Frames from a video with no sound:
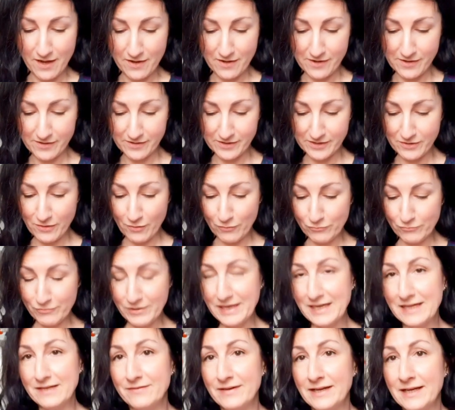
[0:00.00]
I
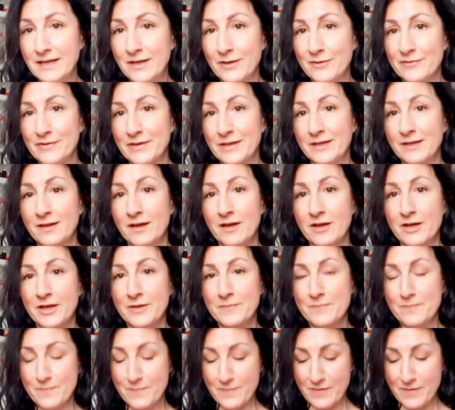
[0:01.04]
really, really love it. I'm